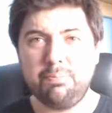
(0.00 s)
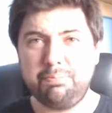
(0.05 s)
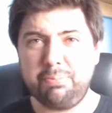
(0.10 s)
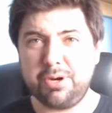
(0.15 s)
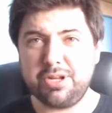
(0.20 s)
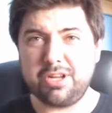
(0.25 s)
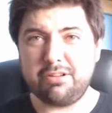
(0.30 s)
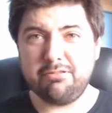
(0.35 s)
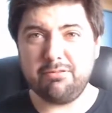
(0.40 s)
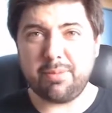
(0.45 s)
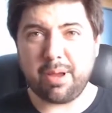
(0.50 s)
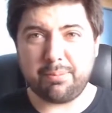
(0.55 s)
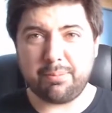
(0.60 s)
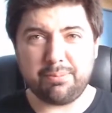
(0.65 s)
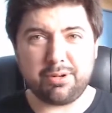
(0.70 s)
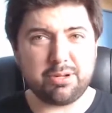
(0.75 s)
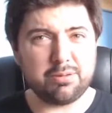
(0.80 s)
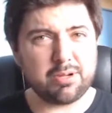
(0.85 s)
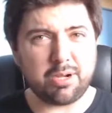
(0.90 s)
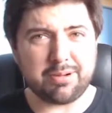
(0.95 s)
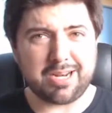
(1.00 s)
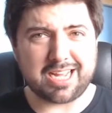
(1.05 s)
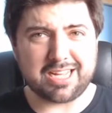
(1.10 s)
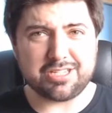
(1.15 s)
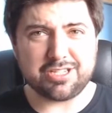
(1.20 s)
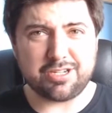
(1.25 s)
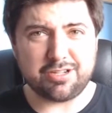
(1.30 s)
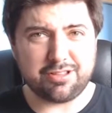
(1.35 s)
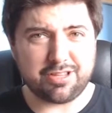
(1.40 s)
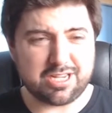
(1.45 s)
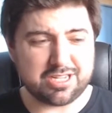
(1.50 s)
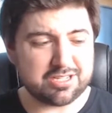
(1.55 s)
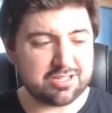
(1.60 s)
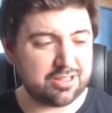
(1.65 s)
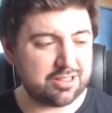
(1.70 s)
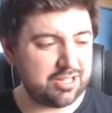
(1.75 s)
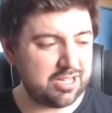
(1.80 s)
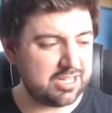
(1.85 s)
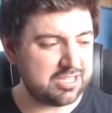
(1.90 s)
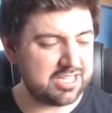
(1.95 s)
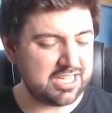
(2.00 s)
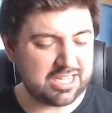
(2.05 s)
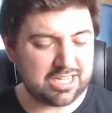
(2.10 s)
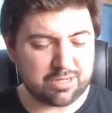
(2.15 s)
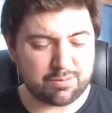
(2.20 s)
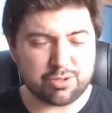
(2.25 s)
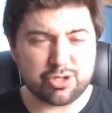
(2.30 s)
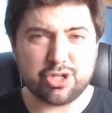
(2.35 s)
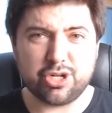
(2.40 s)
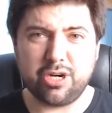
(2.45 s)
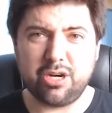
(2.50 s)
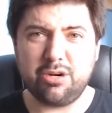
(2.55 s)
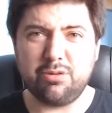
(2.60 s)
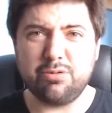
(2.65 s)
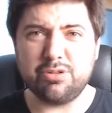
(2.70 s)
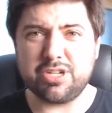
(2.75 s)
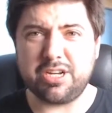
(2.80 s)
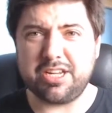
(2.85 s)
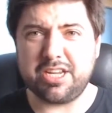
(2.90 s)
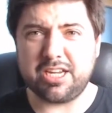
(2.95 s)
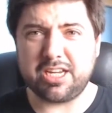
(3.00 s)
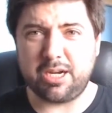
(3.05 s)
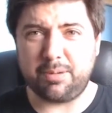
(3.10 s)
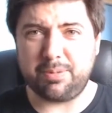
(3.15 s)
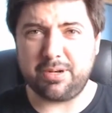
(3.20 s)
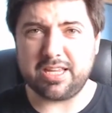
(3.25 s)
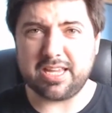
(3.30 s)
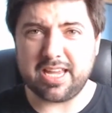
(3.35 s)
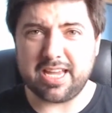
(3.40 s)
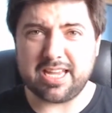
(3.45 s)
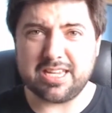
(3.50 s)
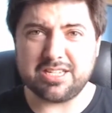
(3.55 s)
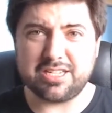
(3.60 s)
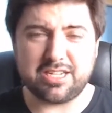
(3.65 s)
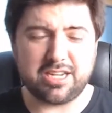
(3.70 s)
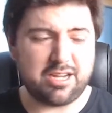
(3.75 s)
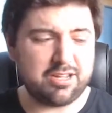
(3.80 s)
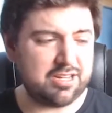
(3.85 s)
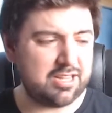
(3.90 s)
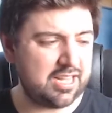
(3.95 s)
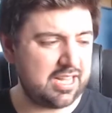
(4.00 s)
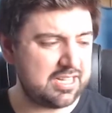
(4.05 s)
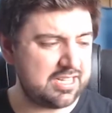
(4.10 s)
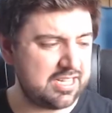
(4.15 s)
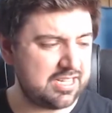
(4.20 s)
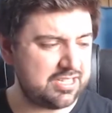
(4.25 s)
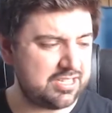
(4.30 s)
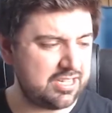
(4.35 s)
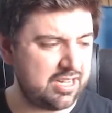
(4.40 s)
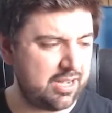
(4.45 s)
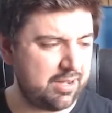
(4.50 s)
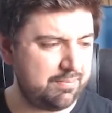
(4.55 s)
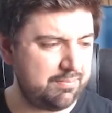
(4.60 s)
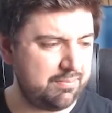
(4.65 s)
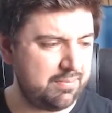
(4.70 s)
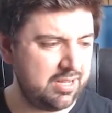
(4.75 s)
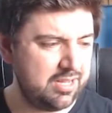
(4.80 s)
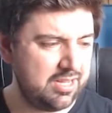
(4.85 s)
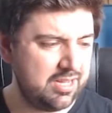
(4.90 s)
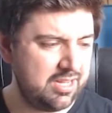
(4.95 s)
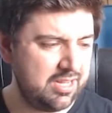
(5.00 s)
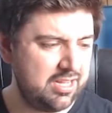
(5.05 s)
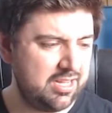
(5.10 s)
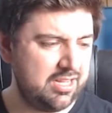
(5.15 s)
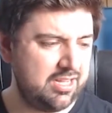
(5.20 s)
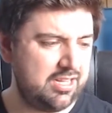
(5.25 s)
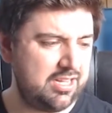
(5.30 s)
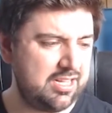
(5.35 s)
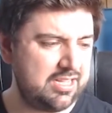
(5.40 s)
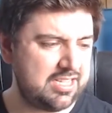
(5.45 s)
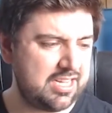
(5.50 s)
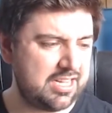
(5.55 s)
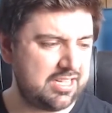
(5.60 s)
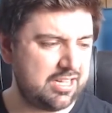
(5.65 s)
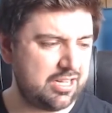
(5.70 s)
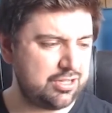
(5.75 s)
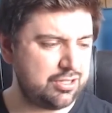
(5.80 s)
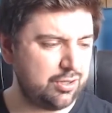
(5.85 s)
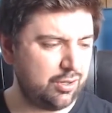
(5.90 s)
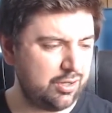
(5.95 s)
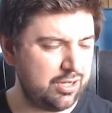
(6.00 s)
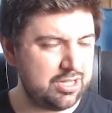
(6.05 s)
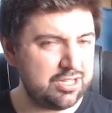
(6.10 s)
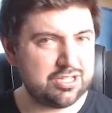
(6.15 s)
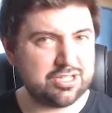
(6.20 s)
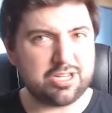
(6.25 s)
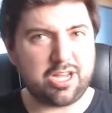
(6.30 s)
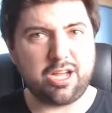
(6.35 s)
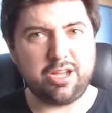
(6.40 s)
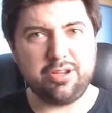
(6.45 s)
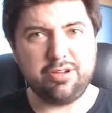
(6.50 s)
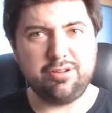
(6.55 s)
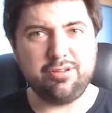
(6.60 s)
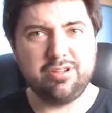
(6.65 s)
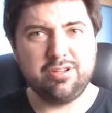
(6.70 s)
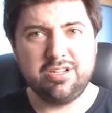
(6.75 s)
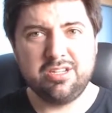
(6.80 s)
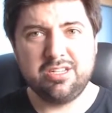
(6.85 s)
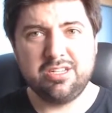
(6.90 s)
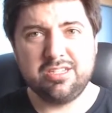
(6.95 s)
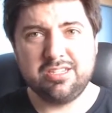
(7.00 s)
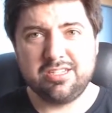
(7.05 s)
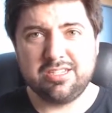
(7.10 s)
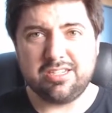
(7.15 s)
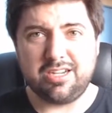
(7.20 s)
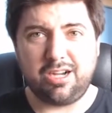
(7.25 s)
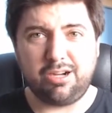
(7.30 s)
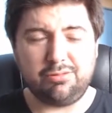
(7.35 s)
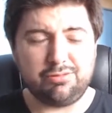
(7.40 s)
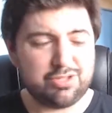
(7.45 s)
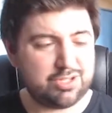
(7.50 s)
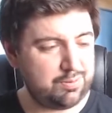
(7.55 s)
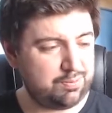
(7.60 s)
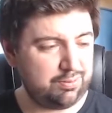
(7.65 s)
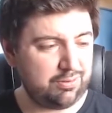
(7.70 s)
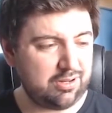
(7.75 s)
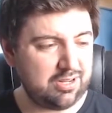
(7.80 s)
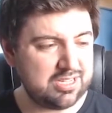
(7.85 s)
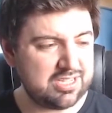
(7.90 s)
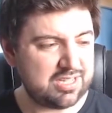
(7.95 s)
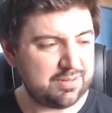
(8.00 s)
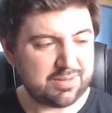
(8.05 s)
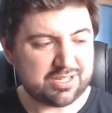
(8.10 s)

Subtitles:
But I don't remember them coming out in 2013. I'm sure it was only a couple of years ago that they did Nintendo toys. So I was surprised.